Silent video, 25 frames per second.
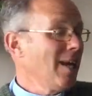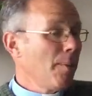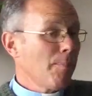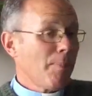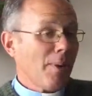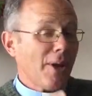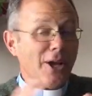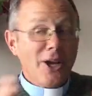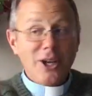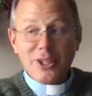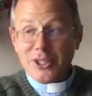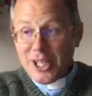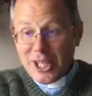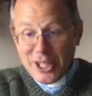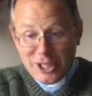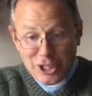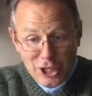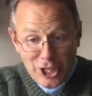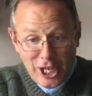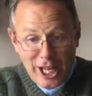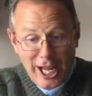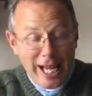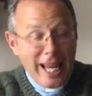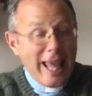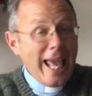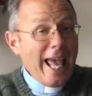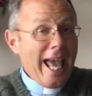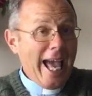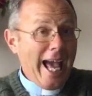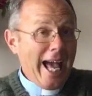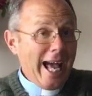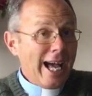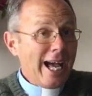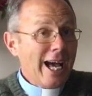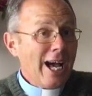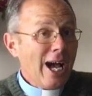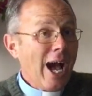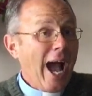because it's
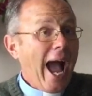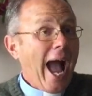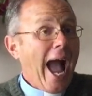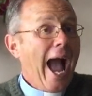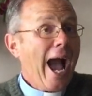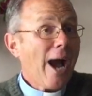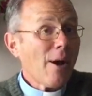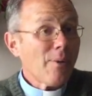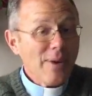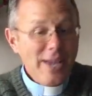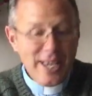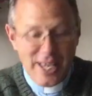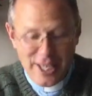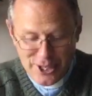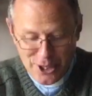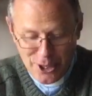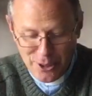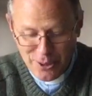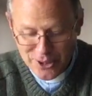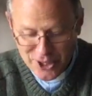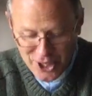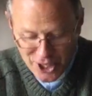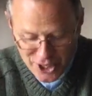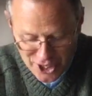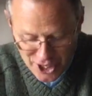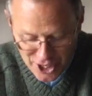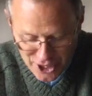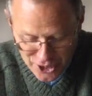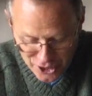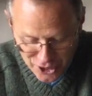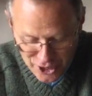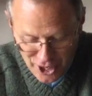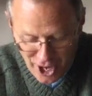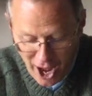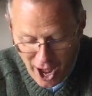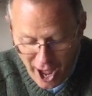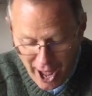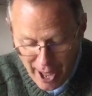clear how he uses his
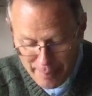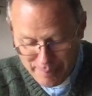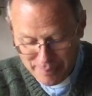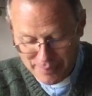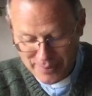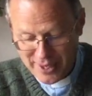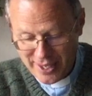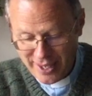time.